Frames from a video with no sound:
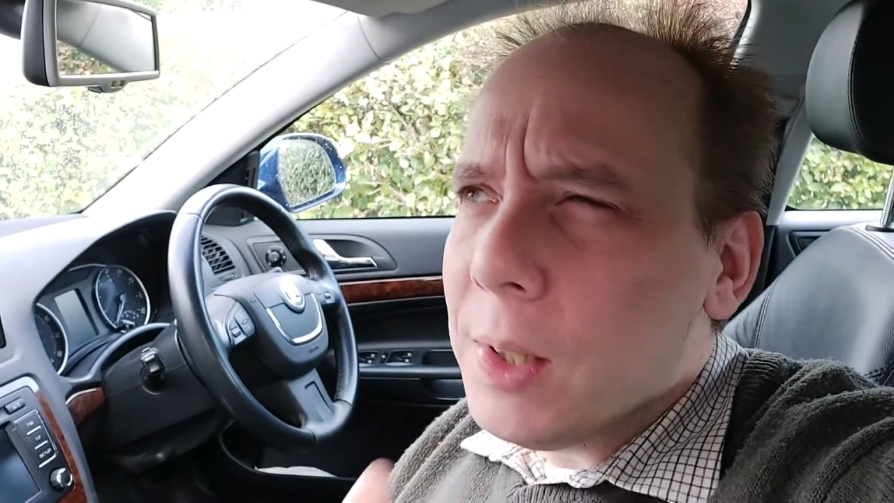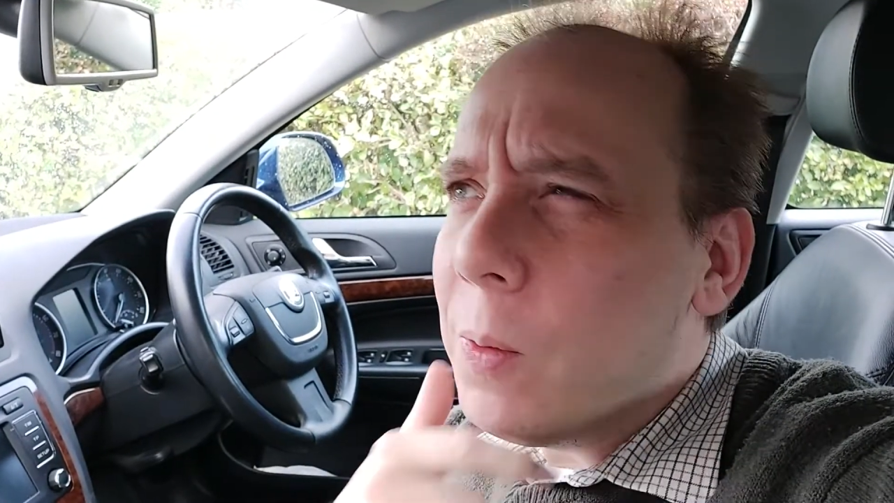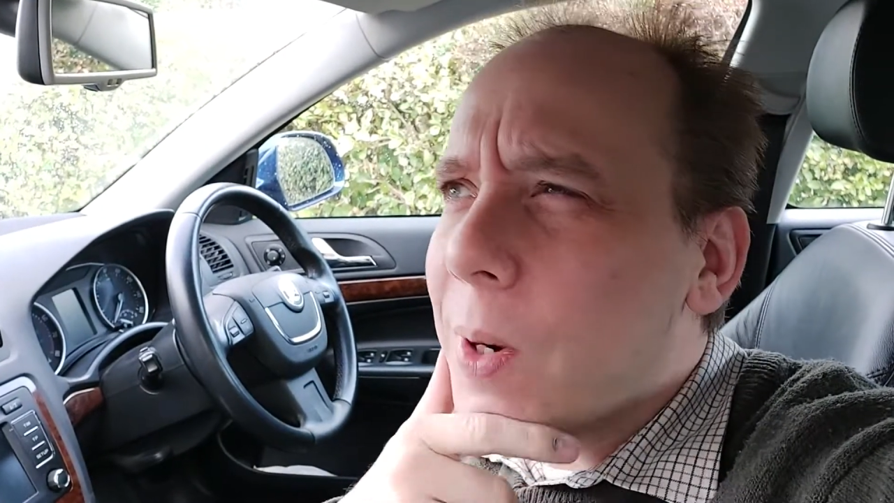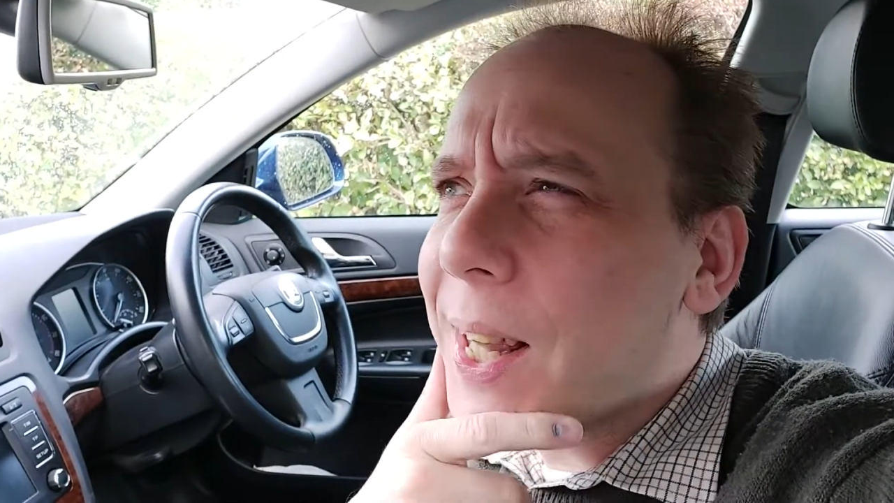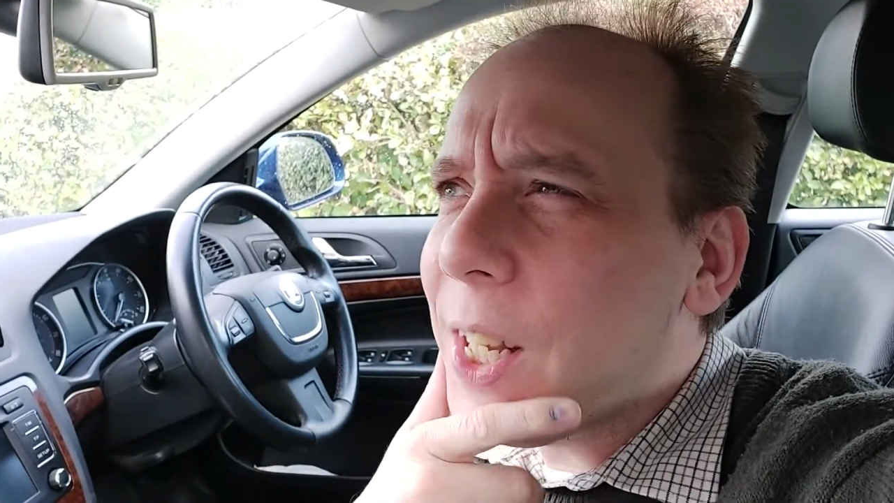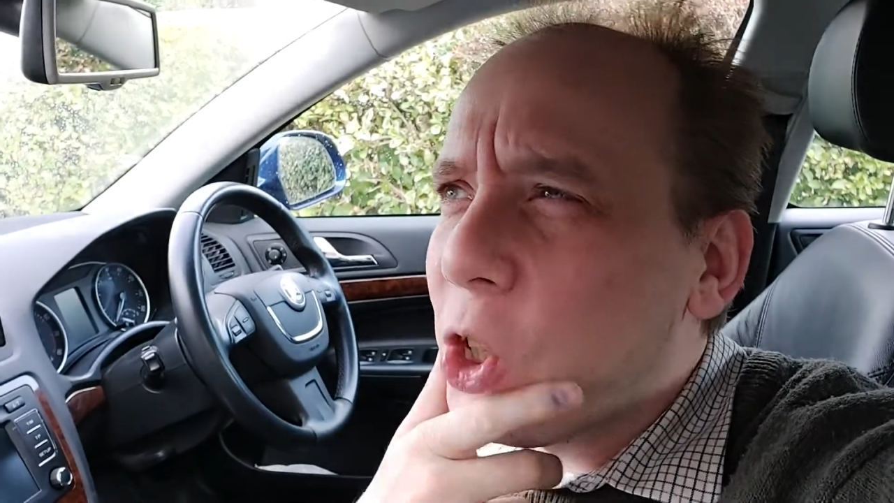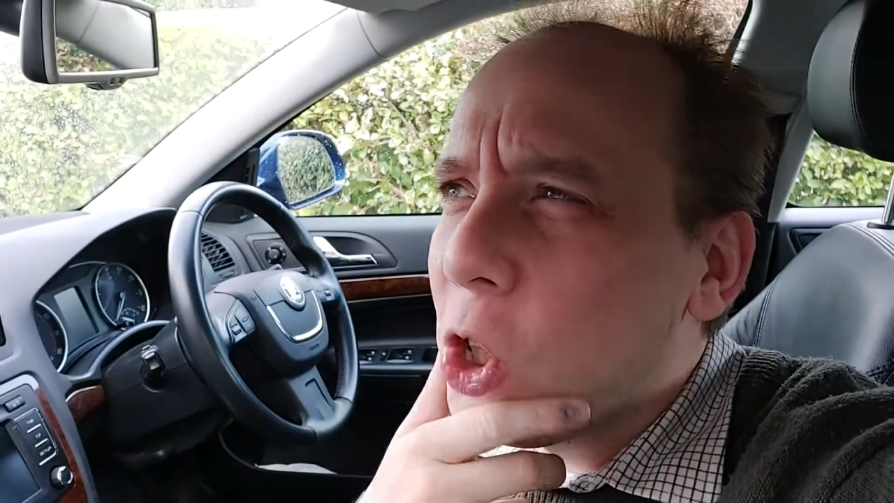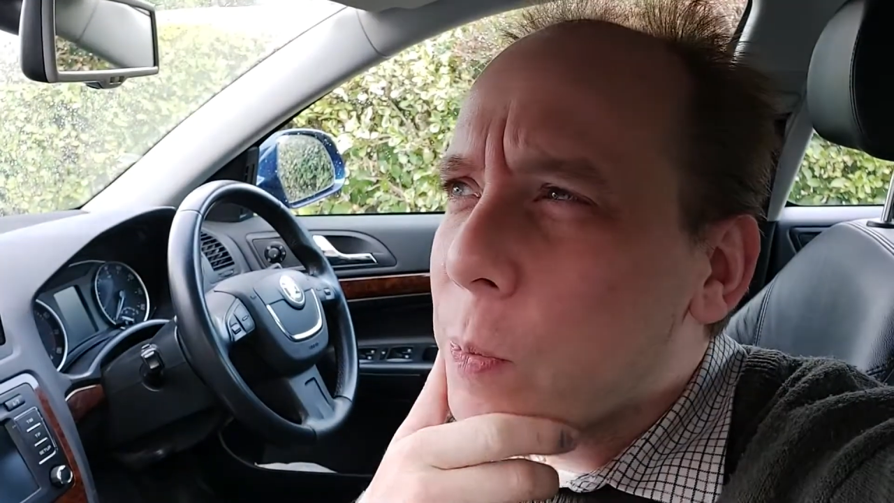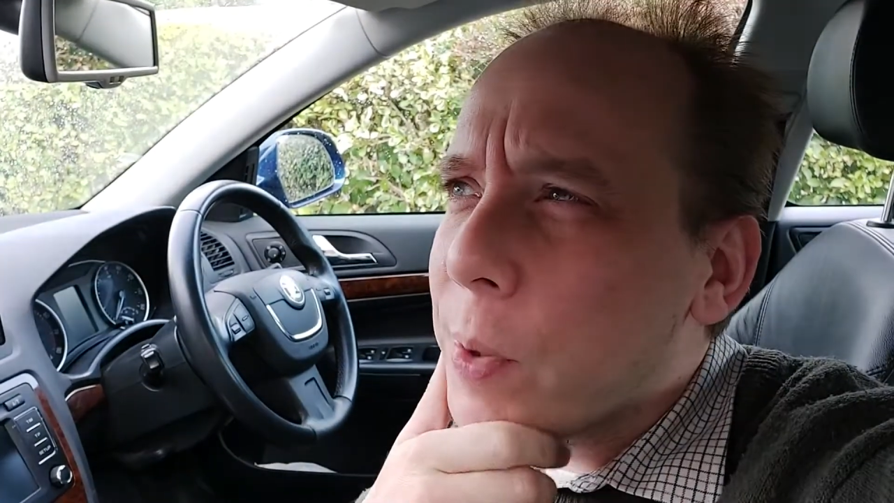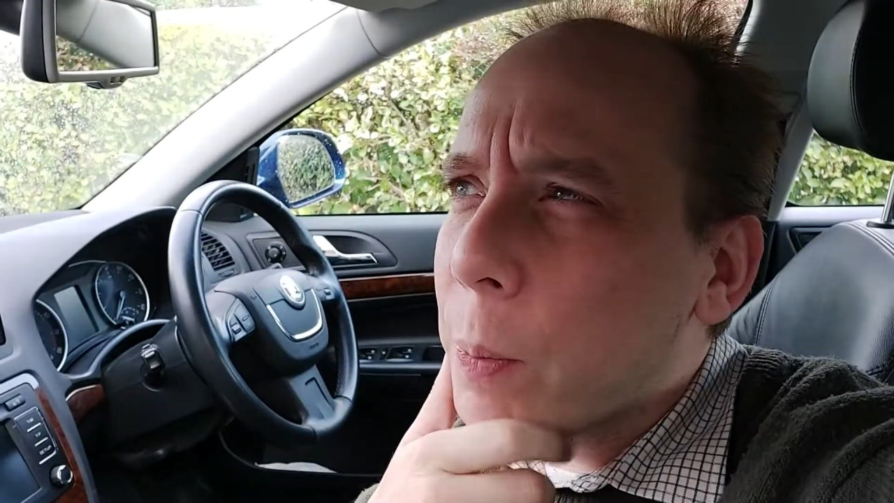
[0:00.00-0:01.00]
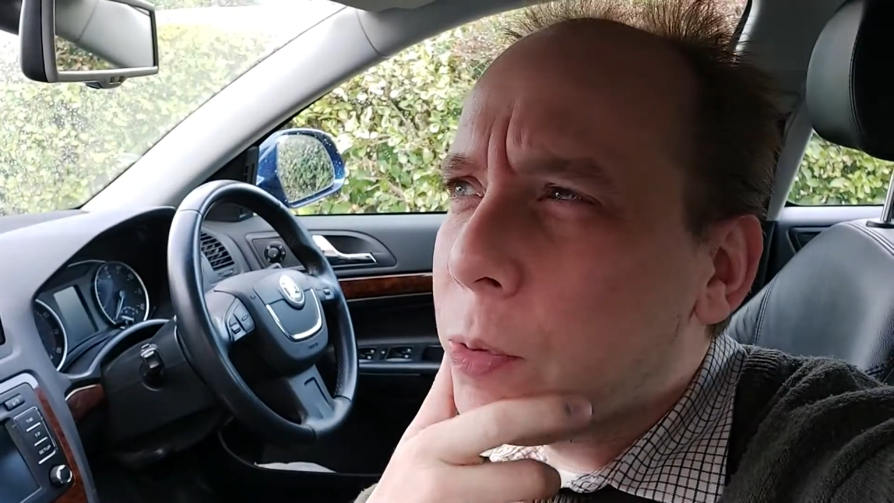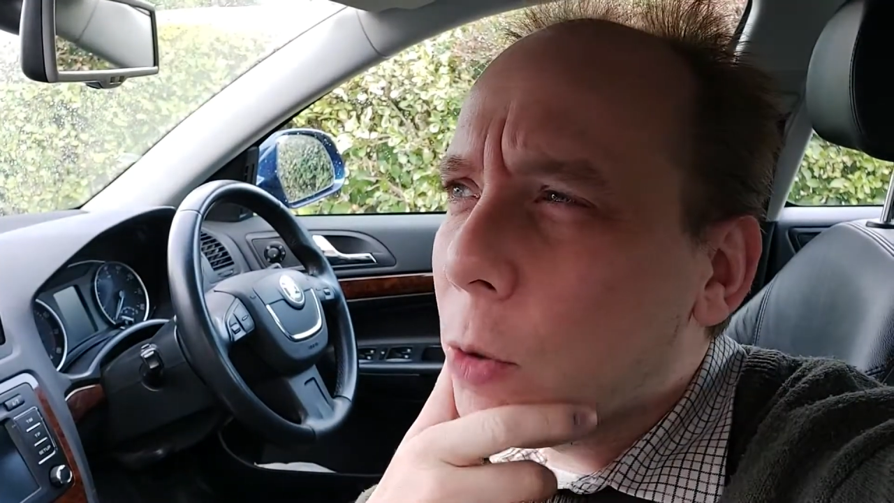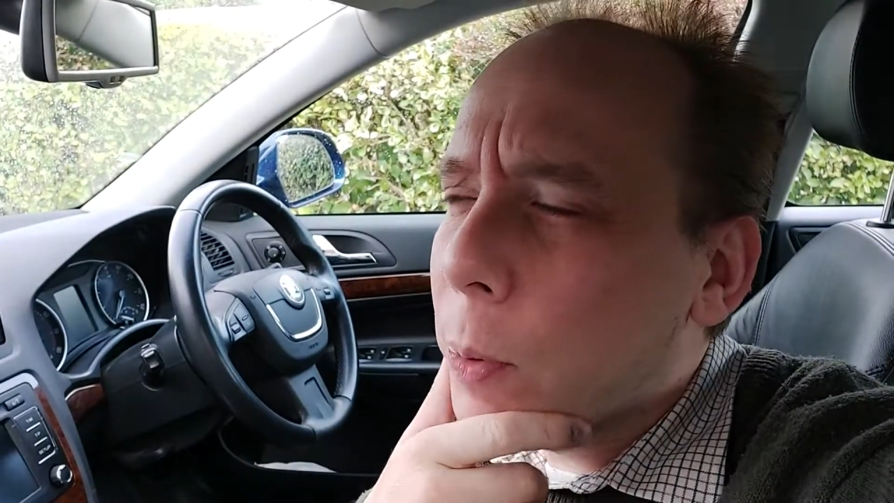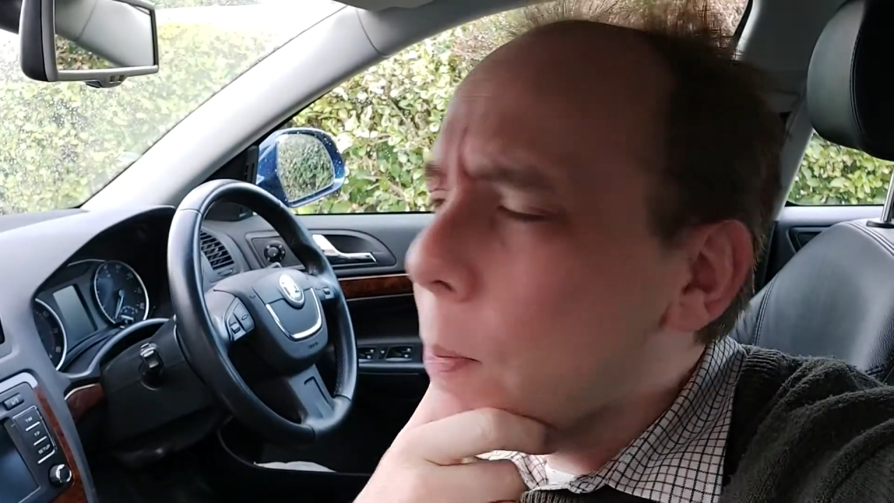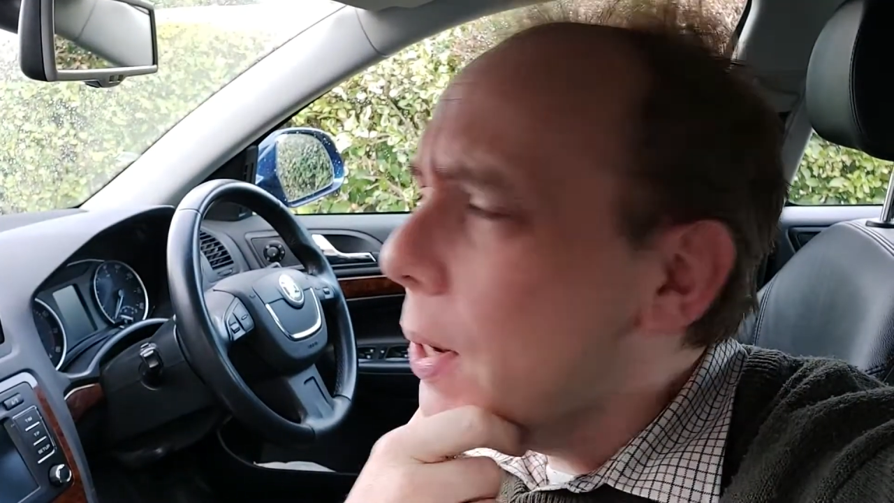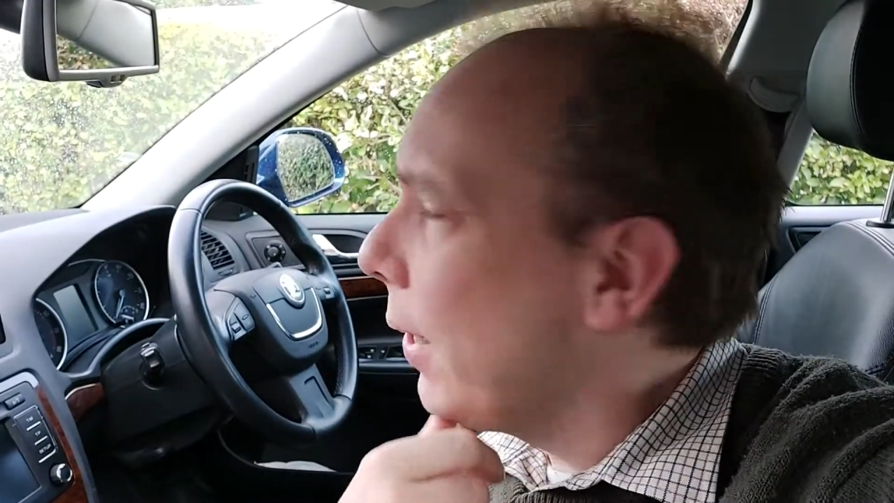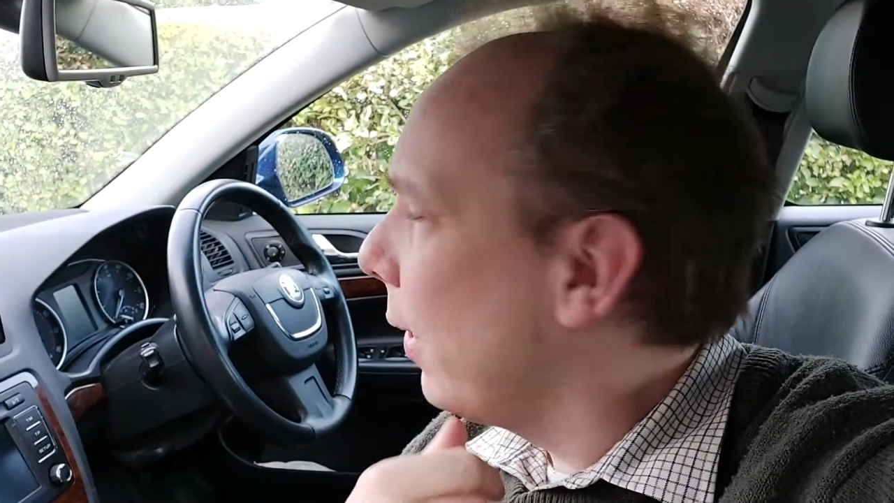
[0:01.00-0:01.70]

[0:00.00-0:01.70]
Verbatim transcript: Well, that shouldn't be a problem.